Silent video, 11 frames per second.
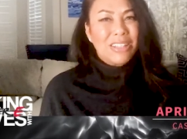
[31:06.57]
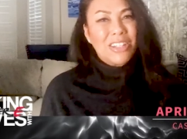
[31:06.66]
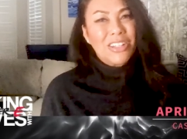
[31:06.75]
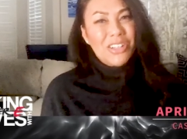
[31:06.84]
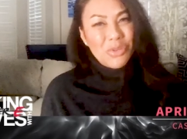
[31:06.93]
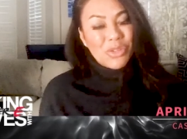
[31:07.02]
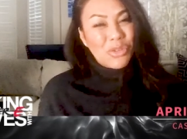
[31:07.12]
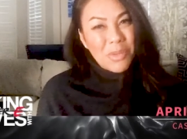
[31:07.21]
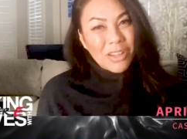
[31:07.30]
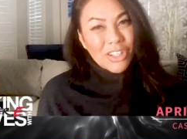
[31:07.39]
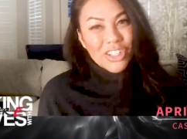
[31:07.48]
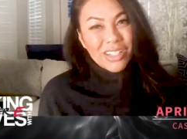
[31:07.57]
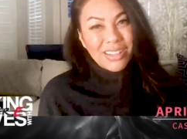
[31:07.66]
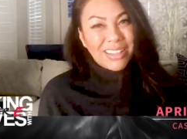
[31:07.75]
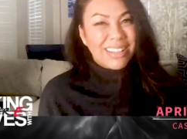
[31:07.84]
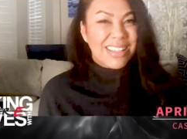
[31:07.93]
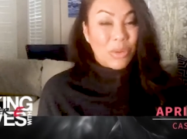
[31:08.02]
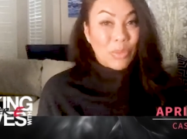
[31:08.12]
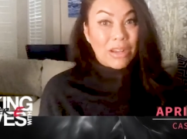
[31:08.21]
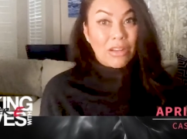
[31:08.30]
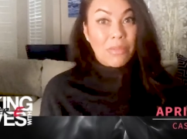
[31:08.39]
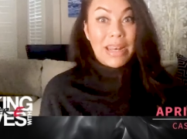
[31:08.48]
you're going to do a Zoom audition, like this kind of
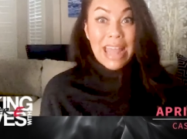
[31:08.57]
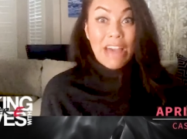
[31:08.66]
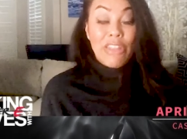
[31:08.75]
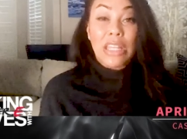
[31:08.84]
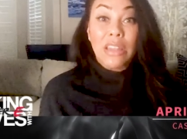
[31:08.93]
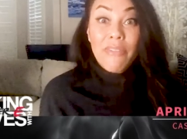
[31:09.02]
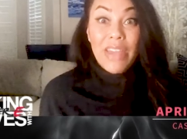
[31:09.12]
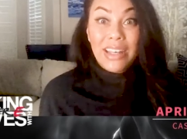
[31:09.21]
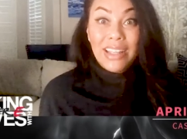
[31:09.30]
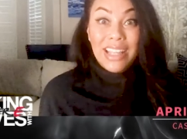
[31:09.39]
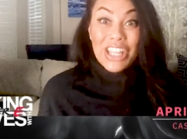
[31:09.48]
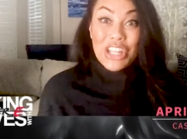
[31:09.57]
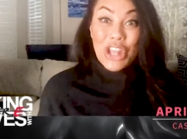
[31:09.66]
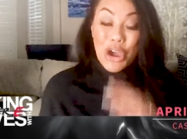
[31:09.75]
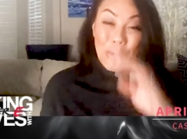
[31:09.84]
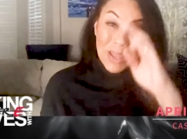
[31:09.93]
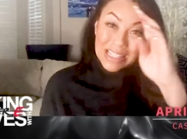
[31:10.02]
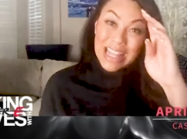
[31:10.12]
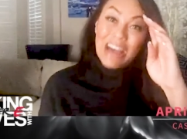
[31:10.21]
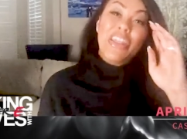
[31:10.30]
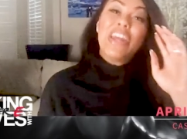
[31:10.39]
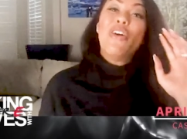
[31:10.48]
weird, but now they love it you know, because
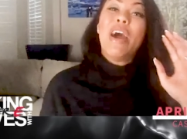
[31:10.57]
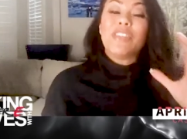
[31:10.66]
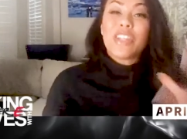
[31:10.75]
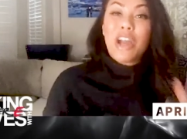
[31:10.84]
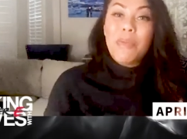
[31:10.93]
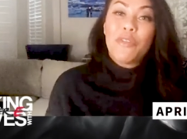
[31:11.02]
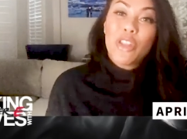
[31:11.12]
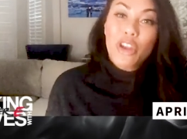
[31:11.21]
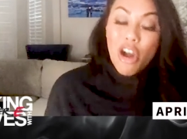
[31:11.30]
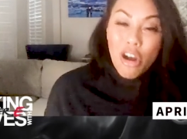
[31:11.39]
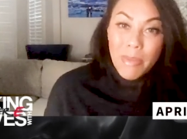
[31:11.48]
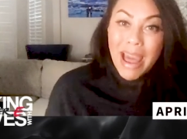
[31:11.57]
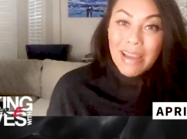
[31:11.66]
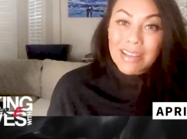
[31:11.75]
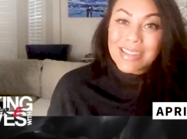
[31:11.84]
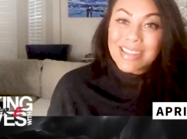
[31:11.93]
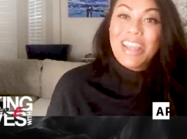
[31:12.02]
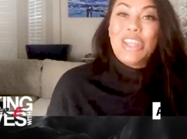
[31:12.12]
now they don't have to come in for the callbacks.